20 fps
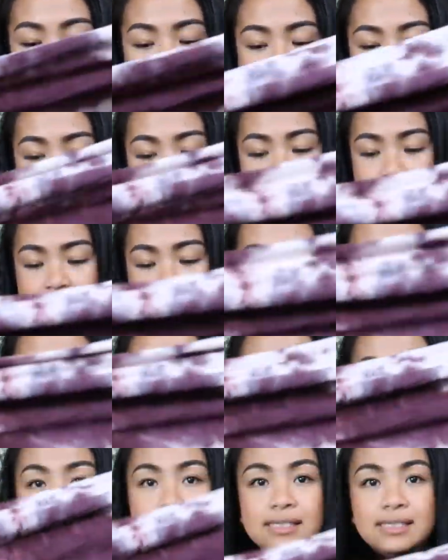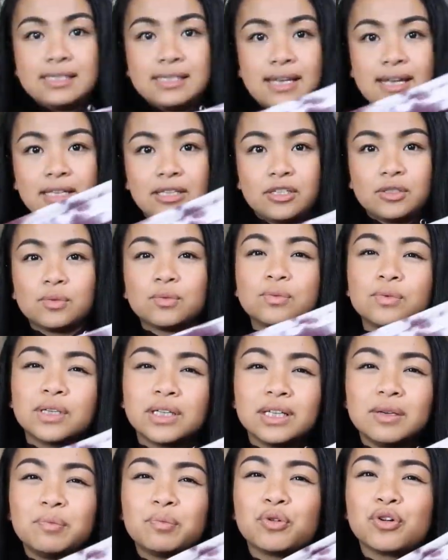and it is like this
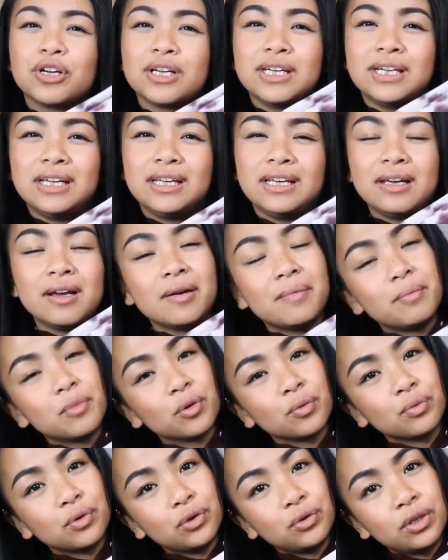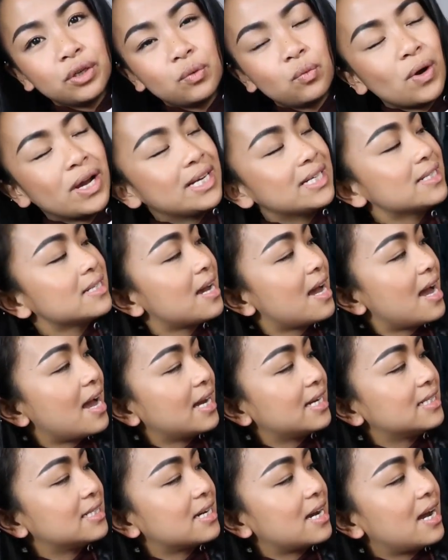really pretty maroon and white
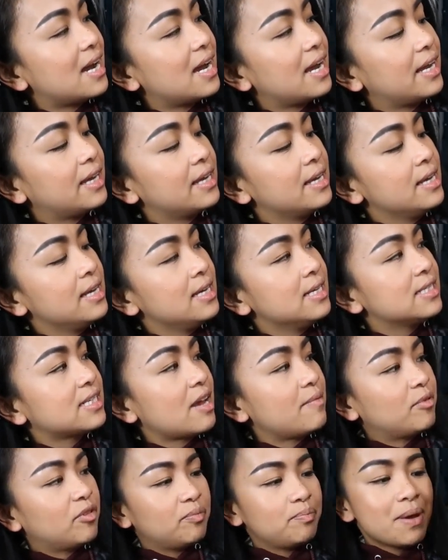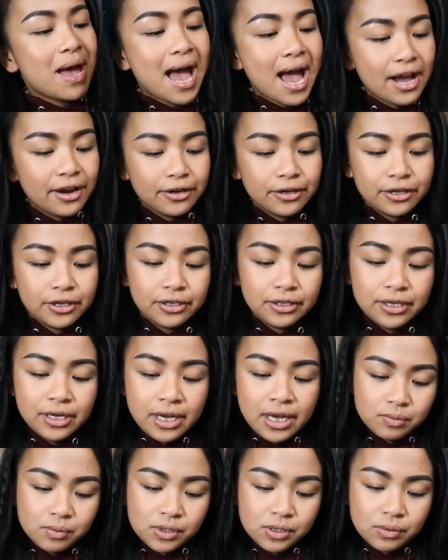tie-dye type of pattern.
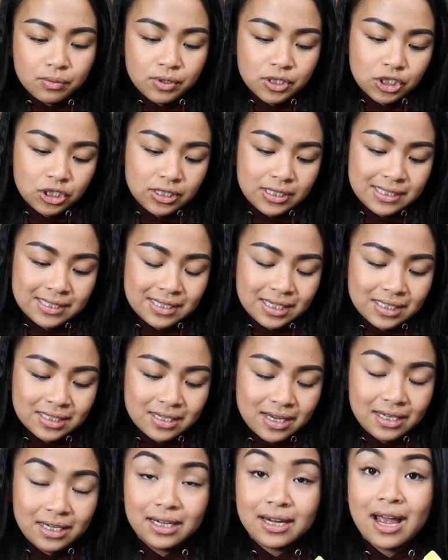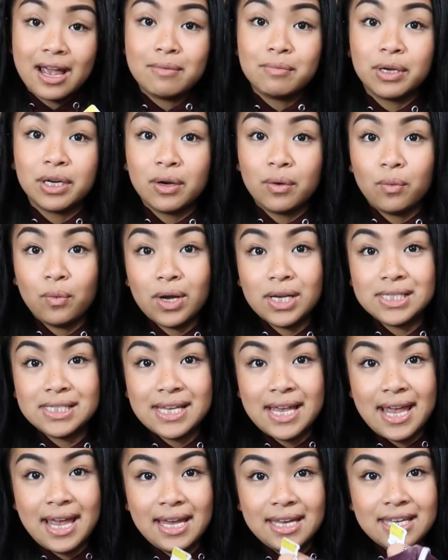This was originally $6.99, but it was
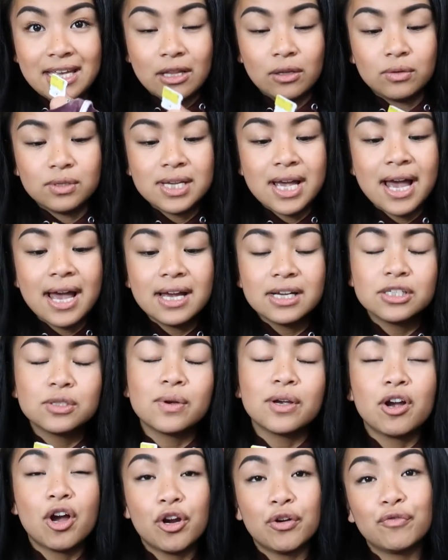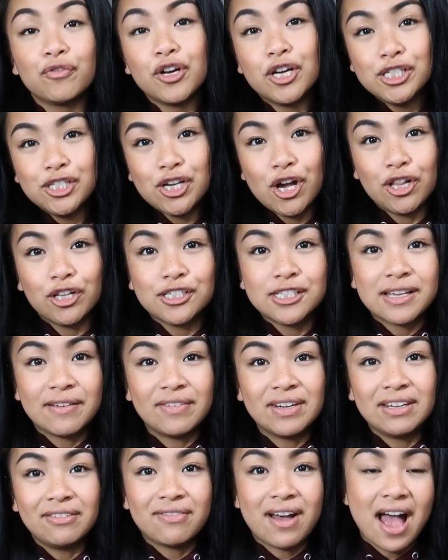a yellow tag, so I got it for
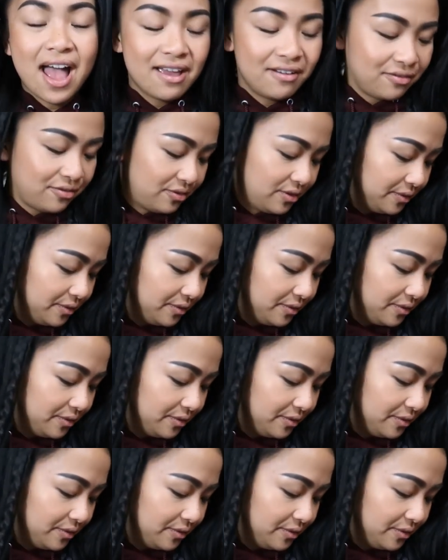$1.75.